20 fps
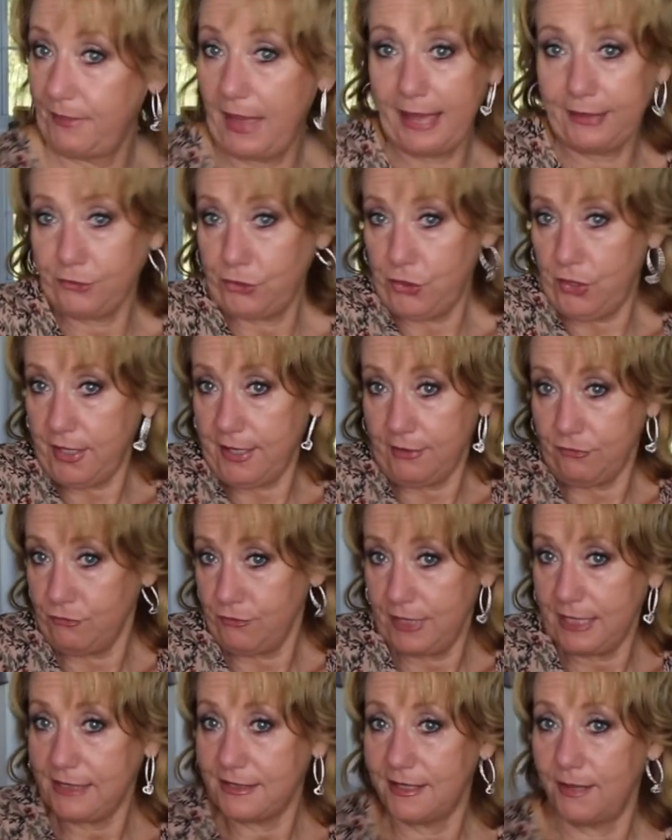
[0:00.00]
I
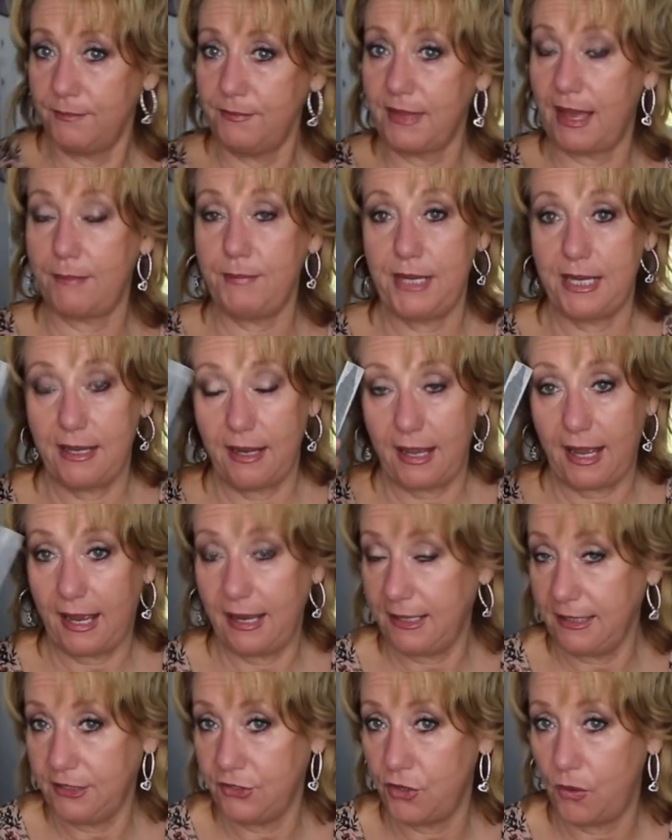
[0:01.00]
couldn't read them. I mean,
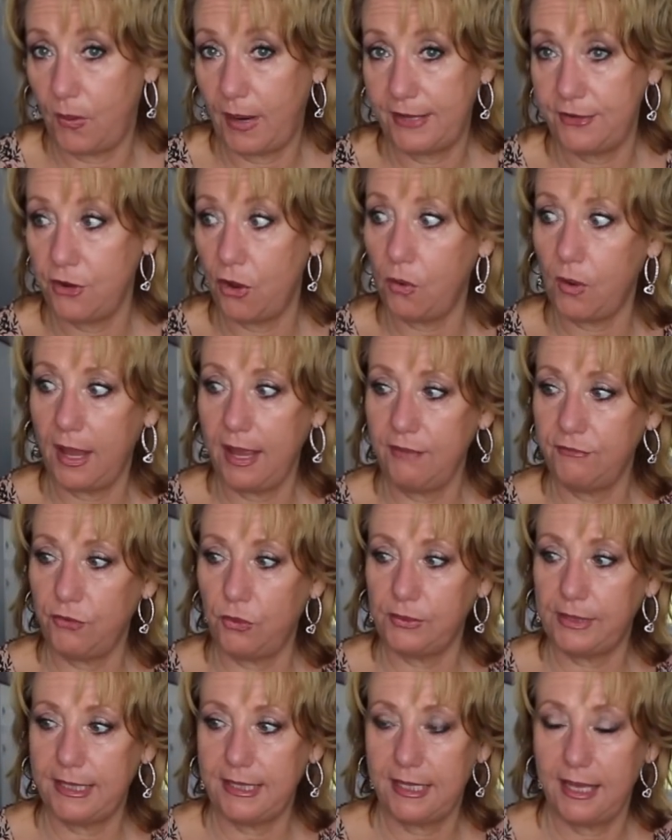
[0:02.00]
you know, I know I have
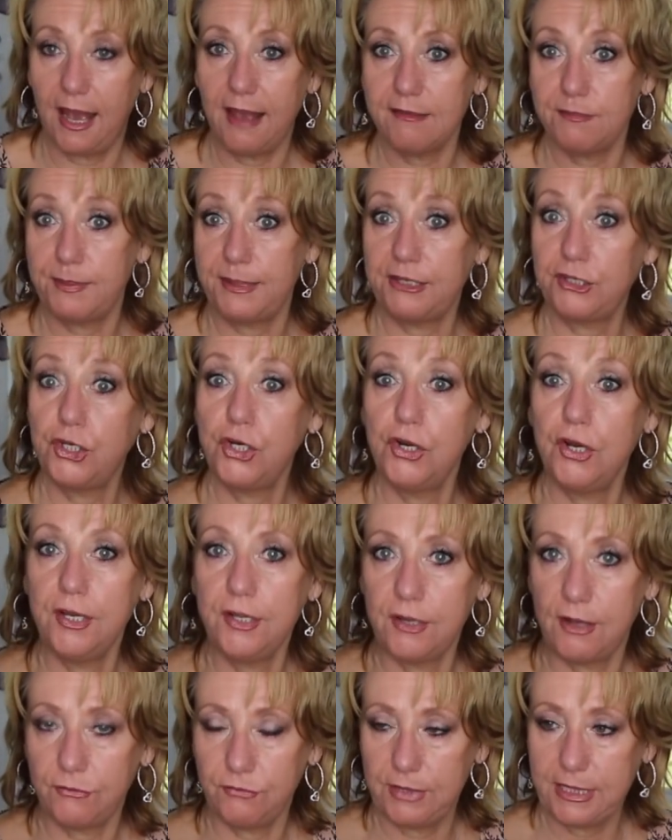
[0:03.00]
old lady eyes, but I
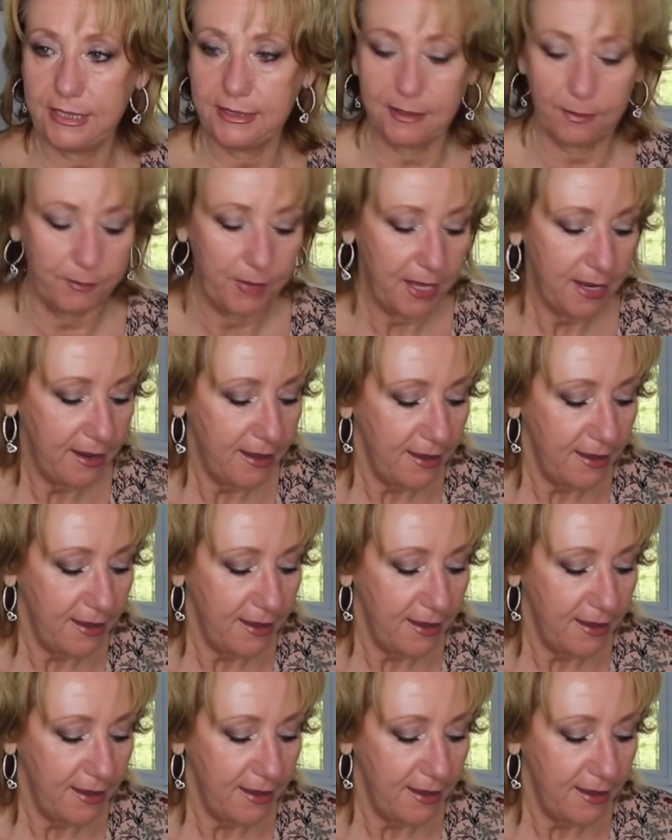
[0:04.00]
could not read them.